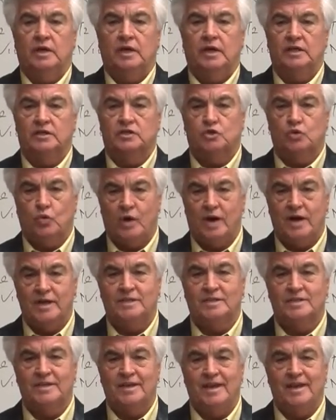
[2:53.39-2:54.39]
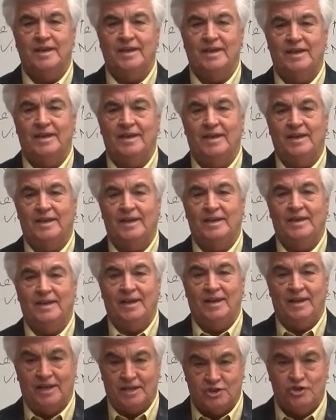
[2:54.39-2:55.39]
it's quite
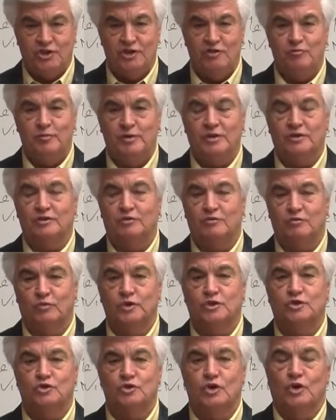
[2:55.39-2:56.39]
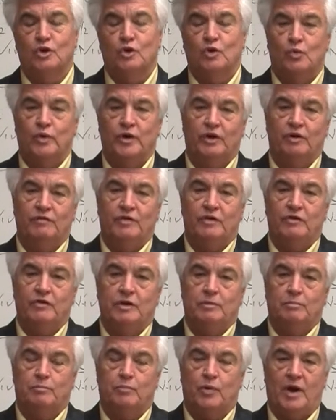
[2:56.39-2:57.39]
an achievement of which we are
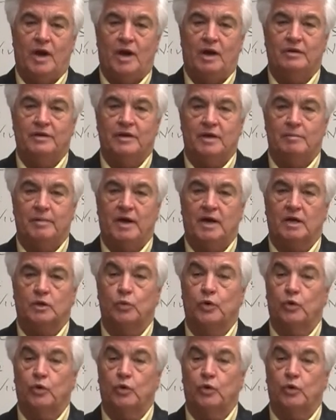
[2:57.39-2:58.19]
very proud about.